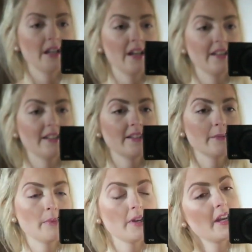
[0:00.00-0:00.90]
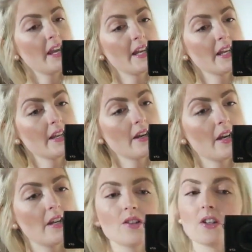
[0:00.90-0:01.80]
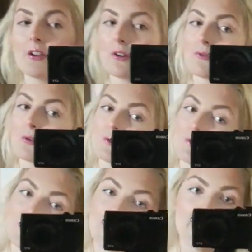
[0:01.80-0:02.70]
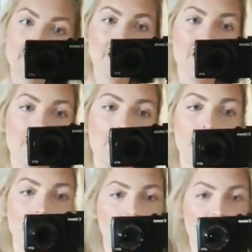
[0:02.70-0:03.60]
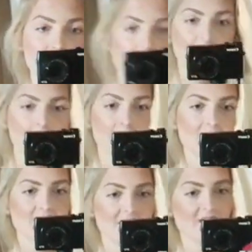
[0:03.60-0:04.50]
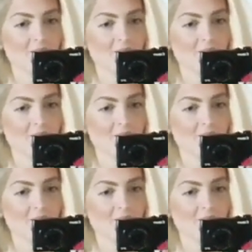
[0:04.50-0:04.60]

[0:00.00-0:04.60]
And I didn't apply any eyeshadow for today. And um, yes, this